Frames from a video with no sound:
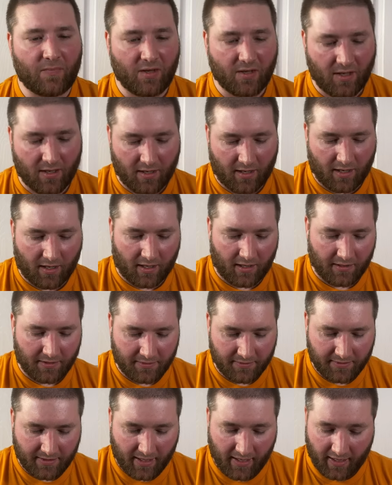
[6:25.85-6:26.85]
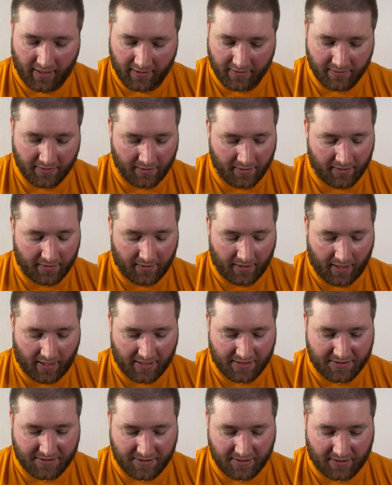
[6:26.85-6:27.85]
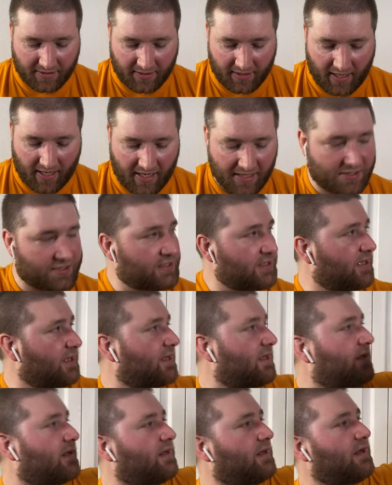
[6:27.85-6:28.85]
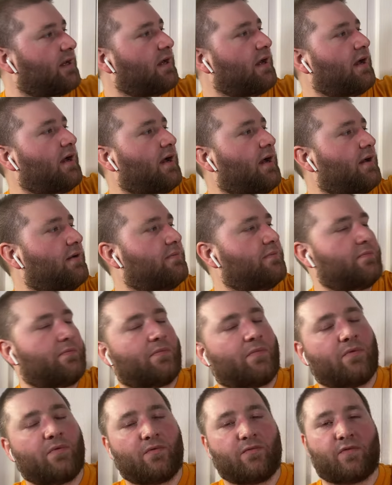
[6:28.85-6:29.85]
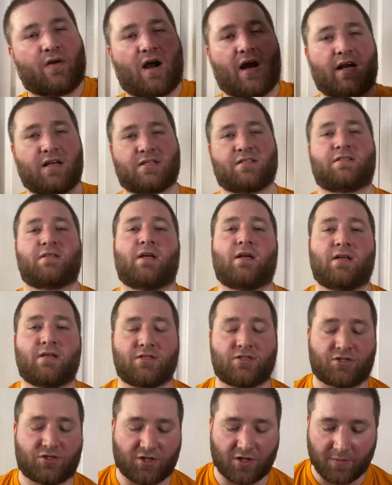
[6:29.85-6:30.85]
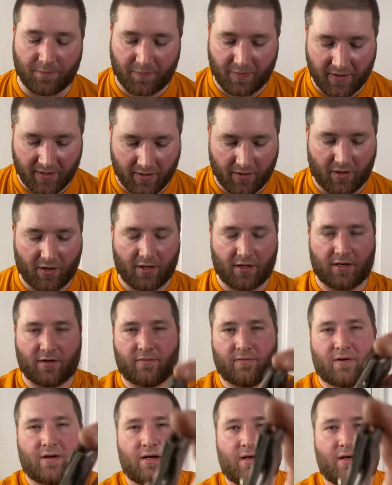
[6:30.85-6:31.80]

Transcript: uh, yeah, has the classic uh, um, Voxnaes jimping on it right